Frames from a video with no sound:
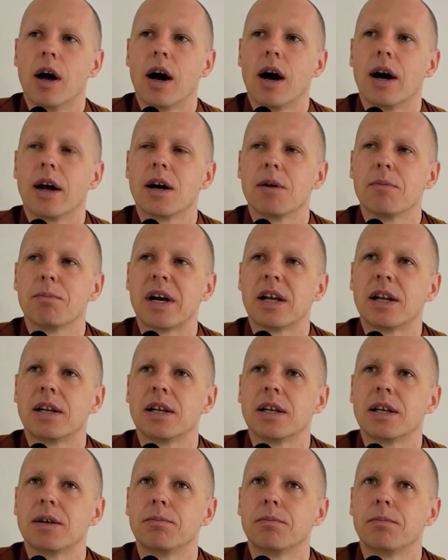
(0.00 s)
And I met
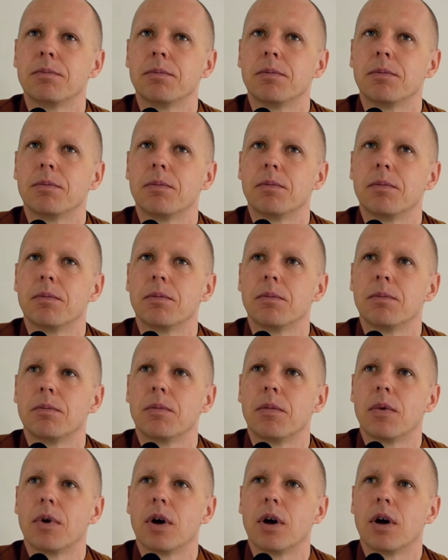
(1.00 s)
him
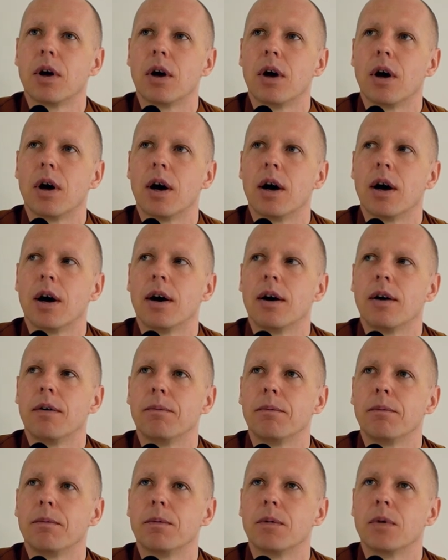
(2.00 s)

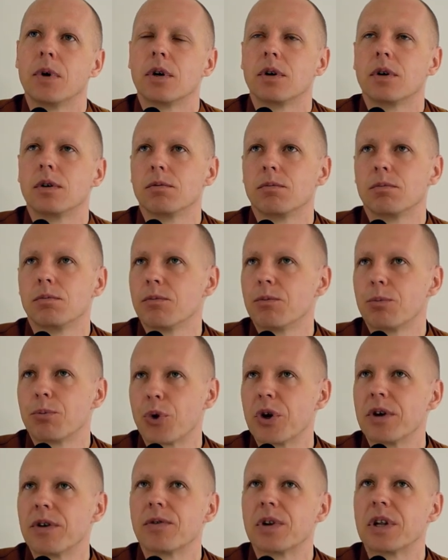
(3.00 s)
um,
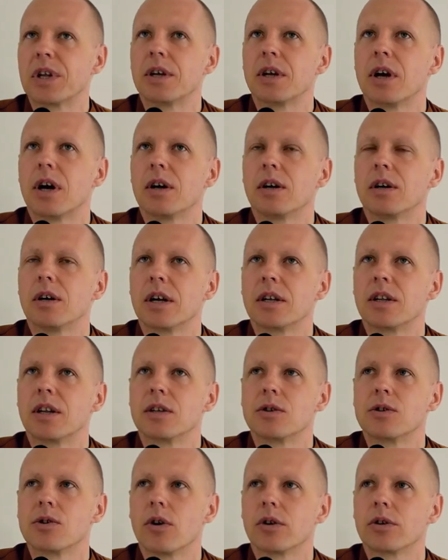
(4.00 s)
briefly. I, I
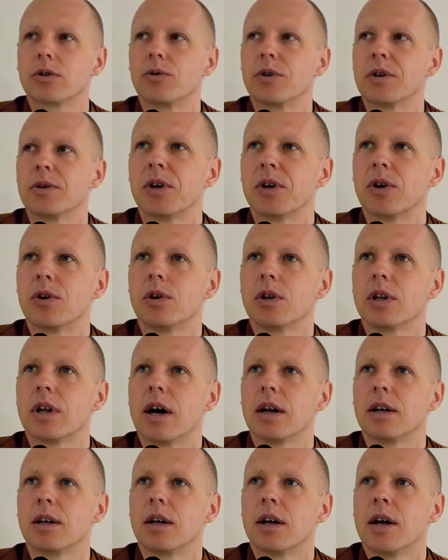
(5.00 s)
did talk to and all
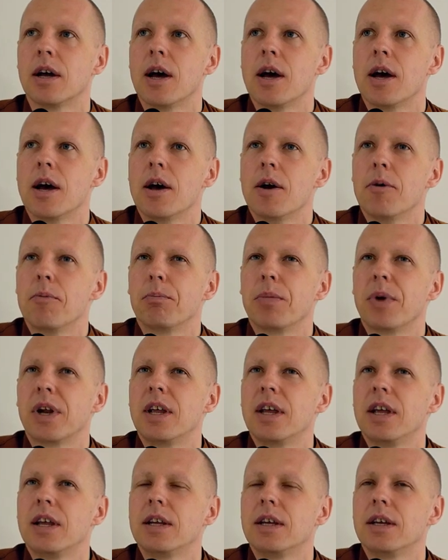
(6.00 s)
that, but
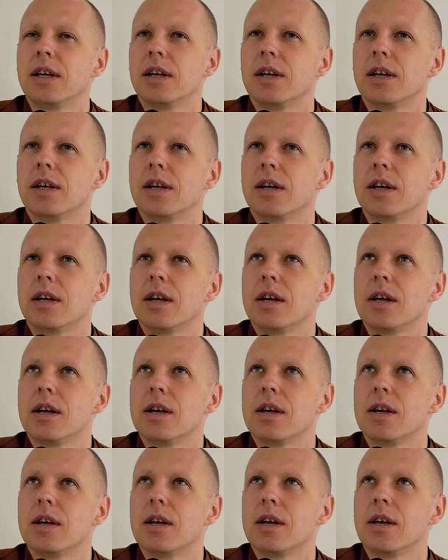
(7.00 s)
he. He
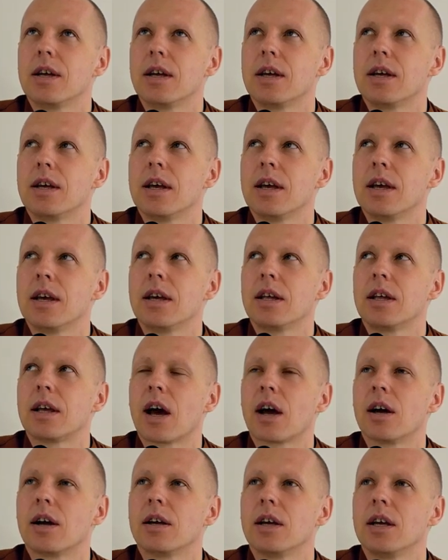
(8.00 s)

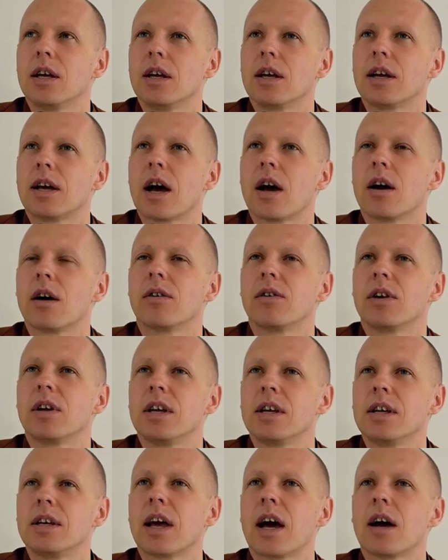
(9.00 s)
he gave,
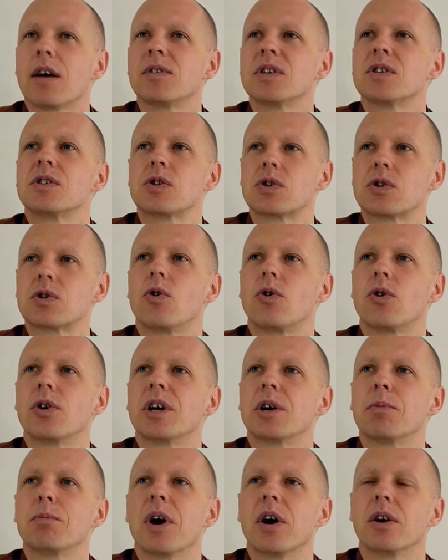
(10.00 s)
he gave this
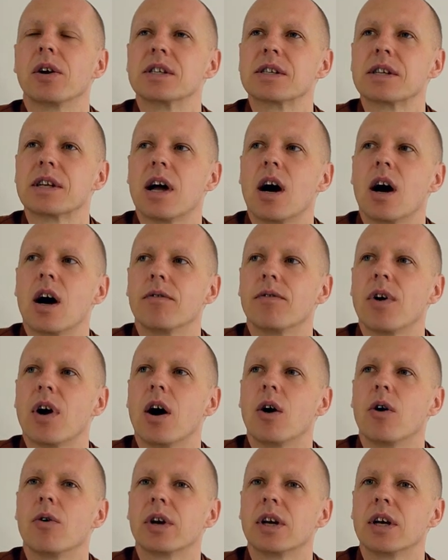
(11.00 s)
story about his life,
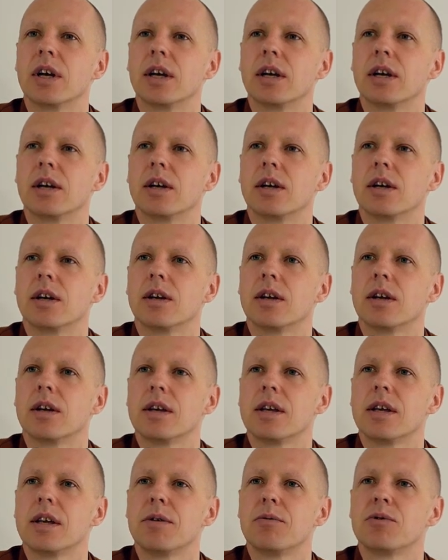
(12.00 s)
how he
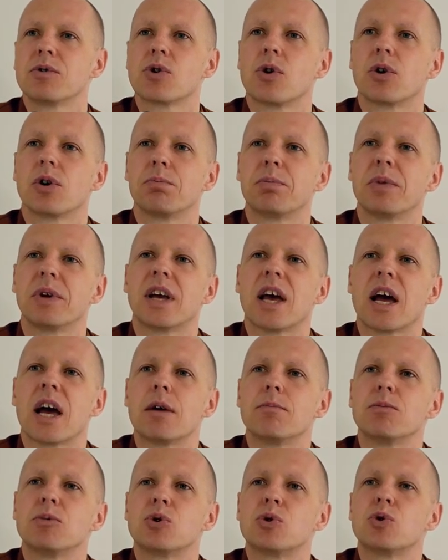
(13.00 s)
he sort of
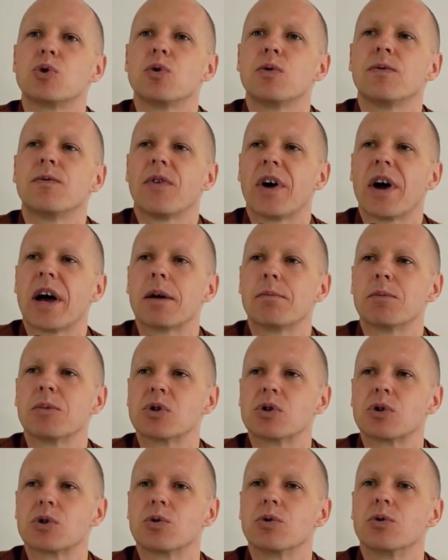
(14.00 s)
became too
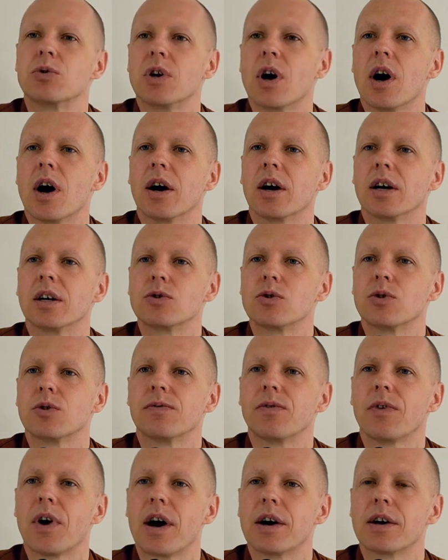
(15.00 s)
famous, too young, and too
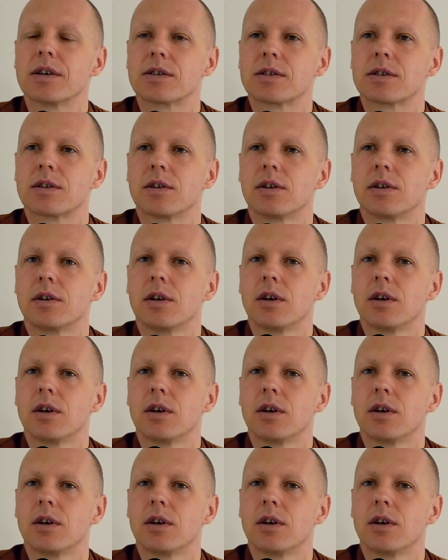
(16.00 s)
fast.